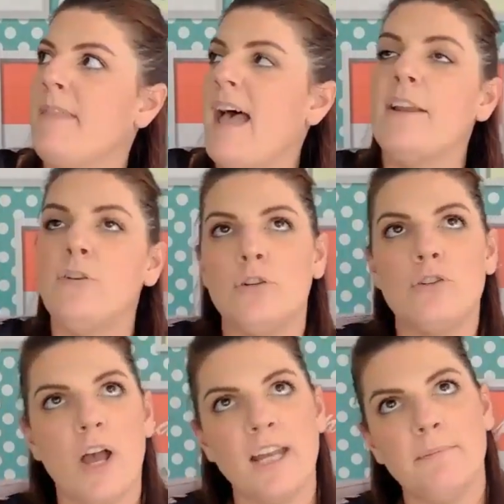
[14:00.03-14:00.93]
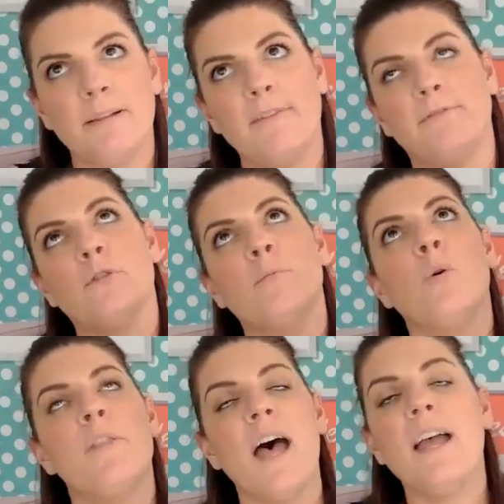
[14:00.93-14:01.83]
that new shiny platform
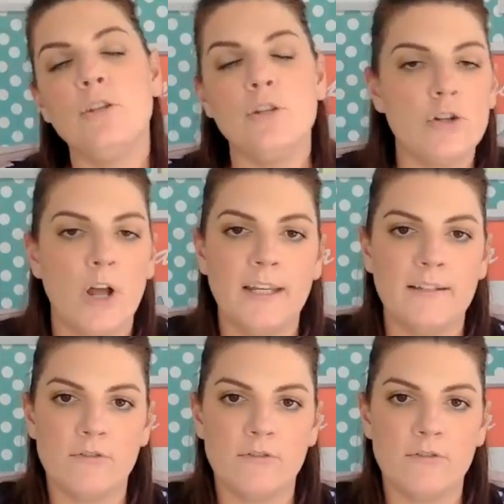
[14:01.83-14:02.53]
or that new shiny